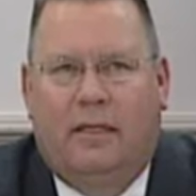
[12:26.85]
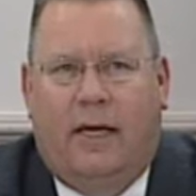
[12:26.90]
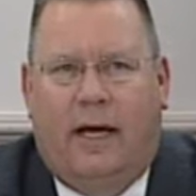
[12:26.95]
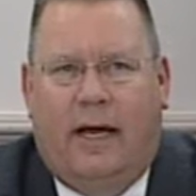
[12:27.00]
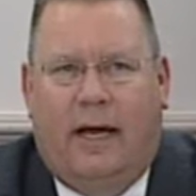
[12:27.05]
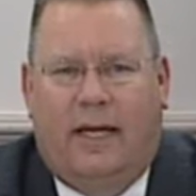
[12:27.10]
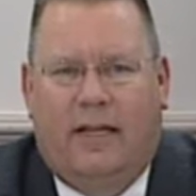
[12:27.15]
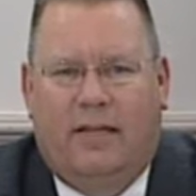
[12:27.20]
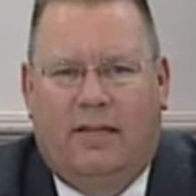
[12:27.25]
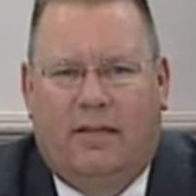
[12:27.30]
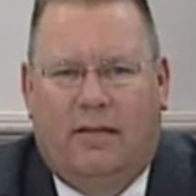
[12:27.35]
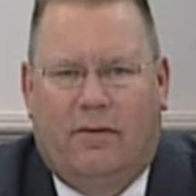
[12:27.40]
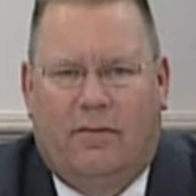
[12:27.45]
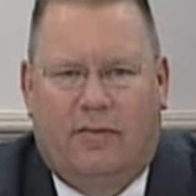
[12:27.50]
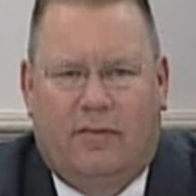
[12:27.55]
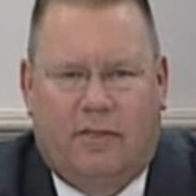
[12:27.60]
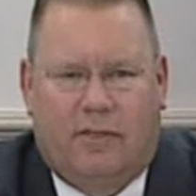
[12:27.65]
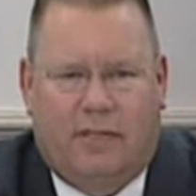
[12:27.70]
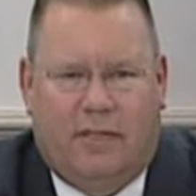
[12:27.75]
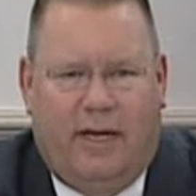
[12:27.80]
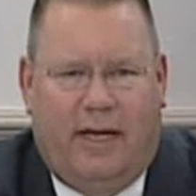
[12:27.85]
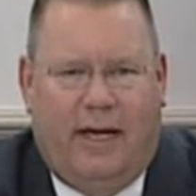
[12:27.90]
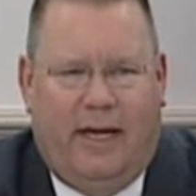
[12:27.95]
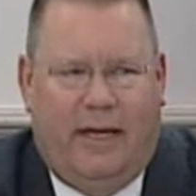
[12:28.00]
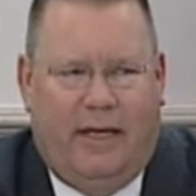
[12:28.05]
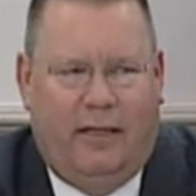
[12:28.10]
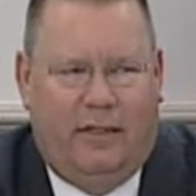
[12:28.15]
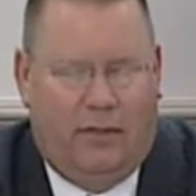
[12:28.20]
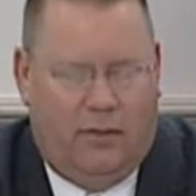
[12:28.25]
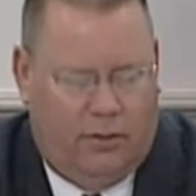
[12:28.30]
height of the
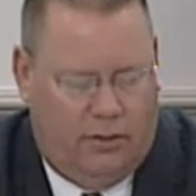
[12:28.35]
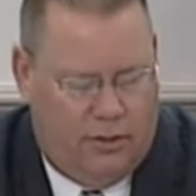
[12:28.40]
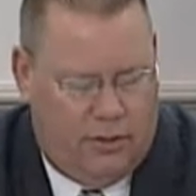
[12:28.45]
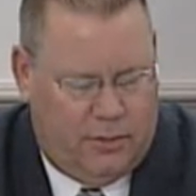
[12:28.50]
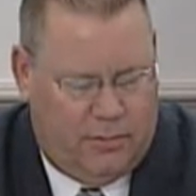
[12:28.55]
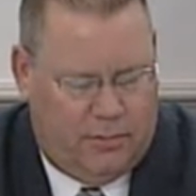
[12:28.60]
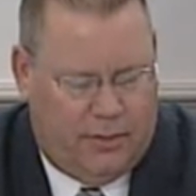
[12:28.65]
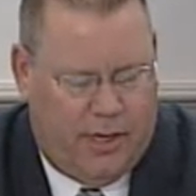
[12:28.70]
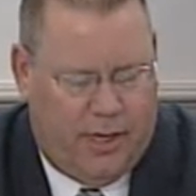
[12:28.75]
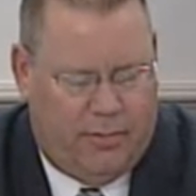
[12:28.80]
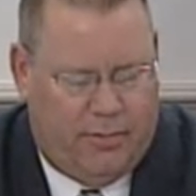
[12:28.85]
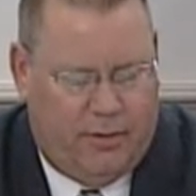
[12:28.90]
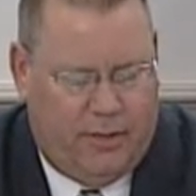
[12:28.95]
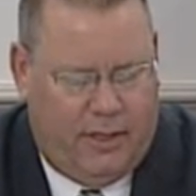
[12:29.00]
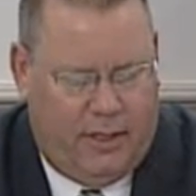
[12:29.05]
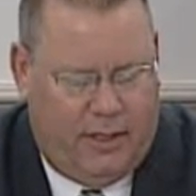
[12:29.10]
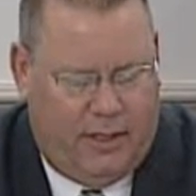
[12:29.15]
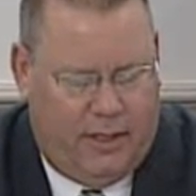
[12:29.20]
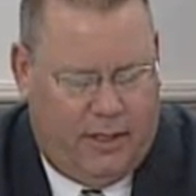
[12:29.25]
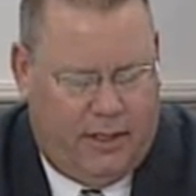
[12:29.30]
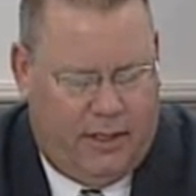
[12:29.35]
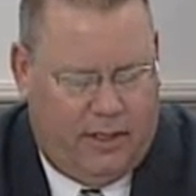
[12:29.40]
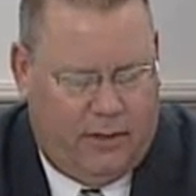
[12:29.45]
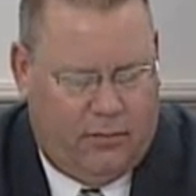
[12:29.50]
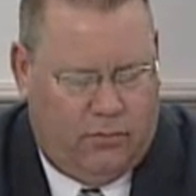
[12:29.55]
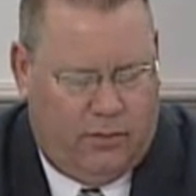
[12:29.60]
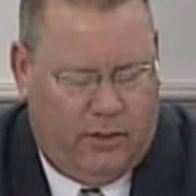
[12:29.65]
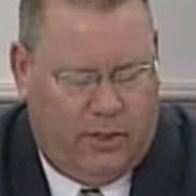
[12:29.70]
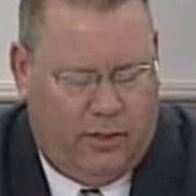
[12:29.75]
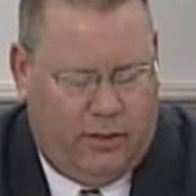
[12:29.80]
sign on this property,
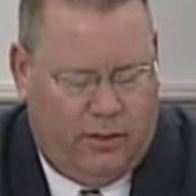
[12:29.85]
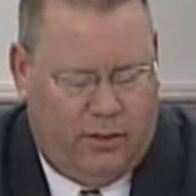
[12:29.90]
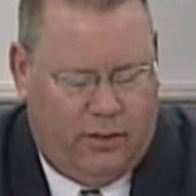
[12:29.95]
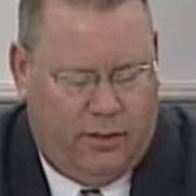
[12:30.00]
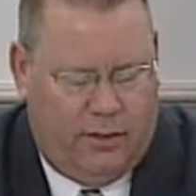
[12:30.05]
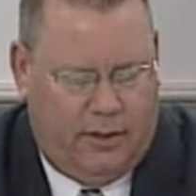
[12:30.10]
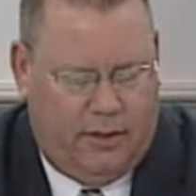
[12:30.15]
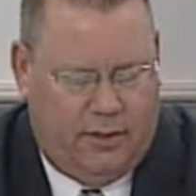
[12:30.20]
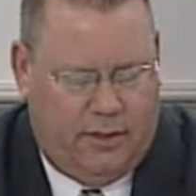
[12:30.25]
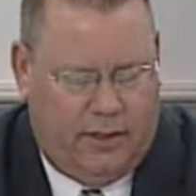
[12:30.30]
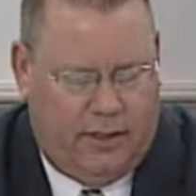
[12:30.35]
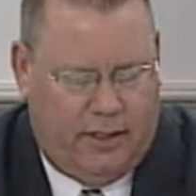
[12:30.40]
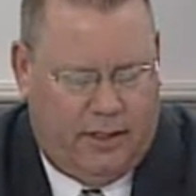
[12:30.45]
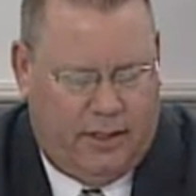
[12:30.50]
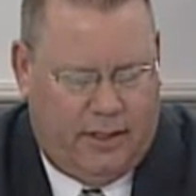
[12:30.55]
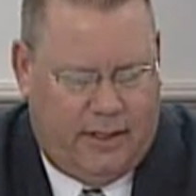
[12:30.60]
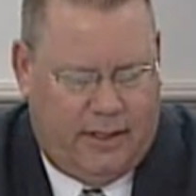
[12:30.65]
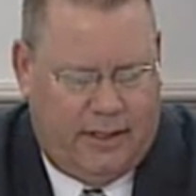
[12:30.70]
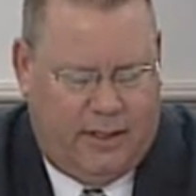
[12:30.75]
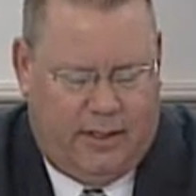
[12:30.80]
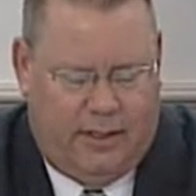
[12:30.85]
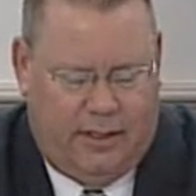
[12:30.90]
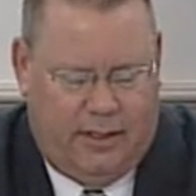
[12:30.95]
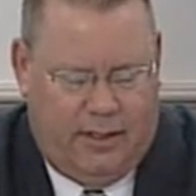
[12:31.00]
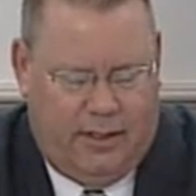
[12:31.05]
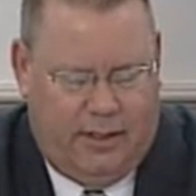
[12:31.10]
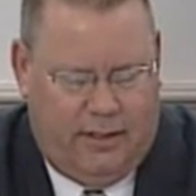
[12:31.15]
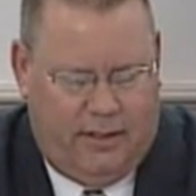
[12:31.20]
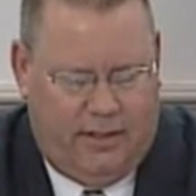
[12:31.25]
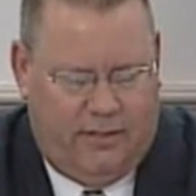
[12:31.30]
and we are going to get a
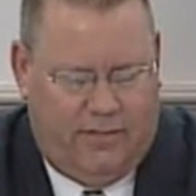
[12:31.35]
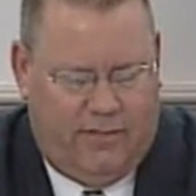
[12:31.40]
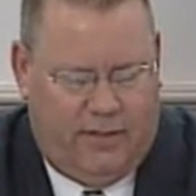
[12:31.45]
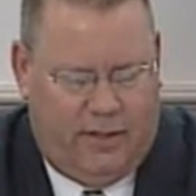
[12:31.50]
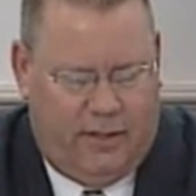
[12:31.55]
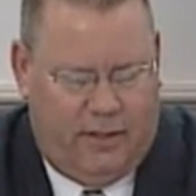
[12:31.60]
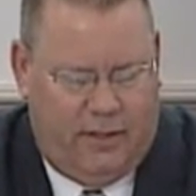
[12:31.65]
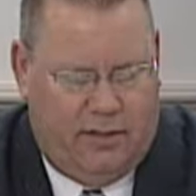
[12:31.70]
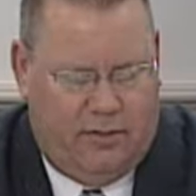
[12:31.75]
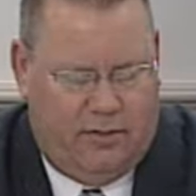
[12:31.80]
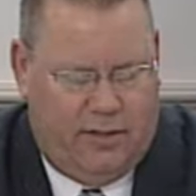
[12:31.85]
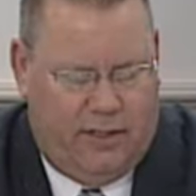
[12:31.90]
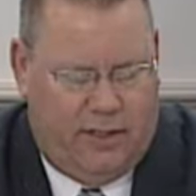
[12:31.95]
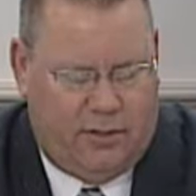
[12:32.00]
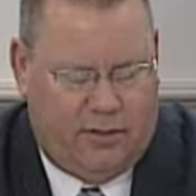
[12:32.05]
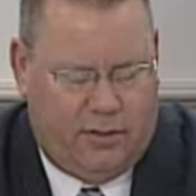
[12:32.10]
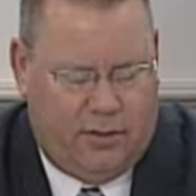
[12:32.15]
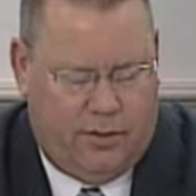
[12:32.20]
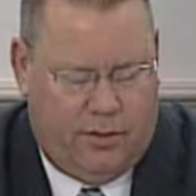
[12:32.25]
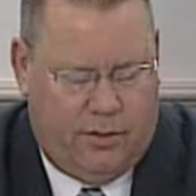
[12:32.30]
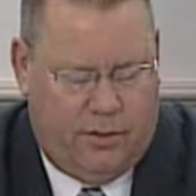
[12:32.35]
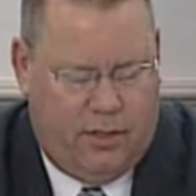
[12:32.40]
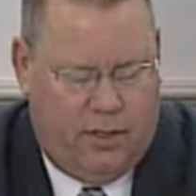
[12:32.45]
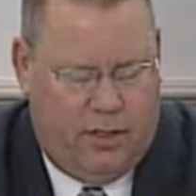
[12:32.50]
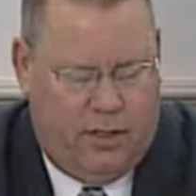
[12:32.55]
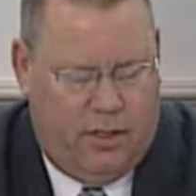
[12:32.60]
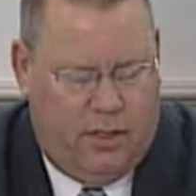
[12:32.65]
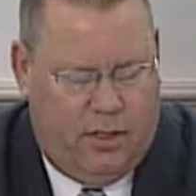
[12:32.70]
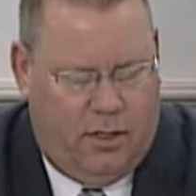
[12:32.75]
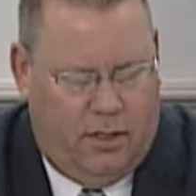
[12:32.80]
definitive answer
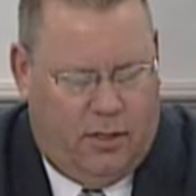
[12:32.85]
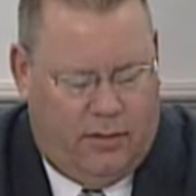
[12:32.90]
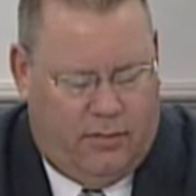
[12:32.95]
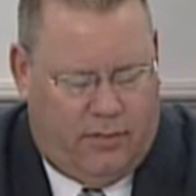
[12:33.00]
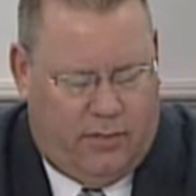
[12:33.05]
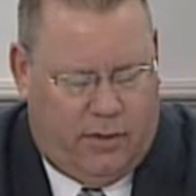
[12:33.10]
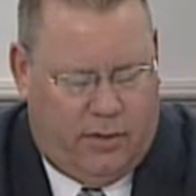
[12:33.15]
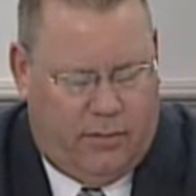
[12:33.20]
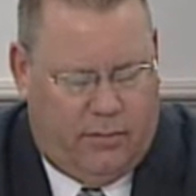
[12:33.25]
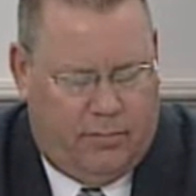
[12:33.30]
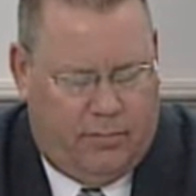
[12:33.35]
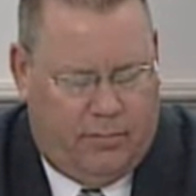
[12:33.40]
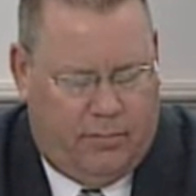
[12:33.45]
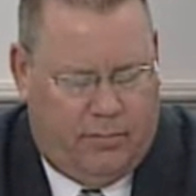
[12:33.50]
from